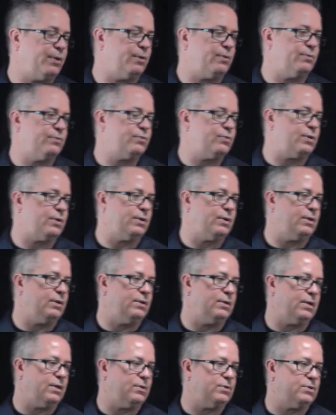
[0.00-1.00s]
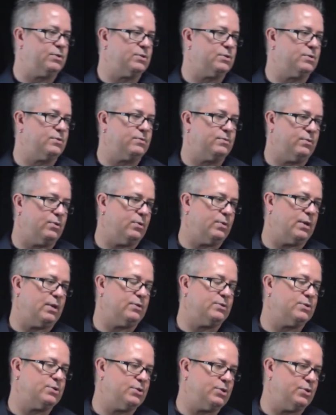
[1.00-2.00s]
try to get intelligence as low down
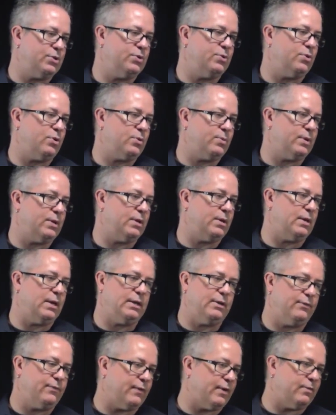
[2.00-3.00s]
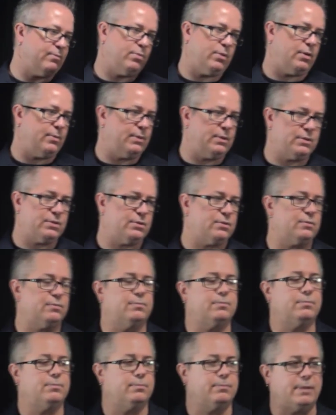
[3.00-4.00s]
as 2 all the way to 85,
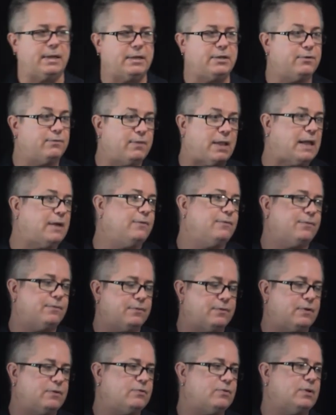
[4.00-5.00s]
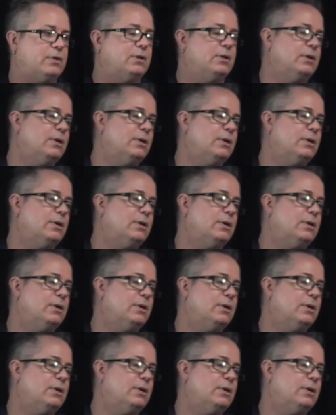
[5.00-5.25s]
to end of life, essentially.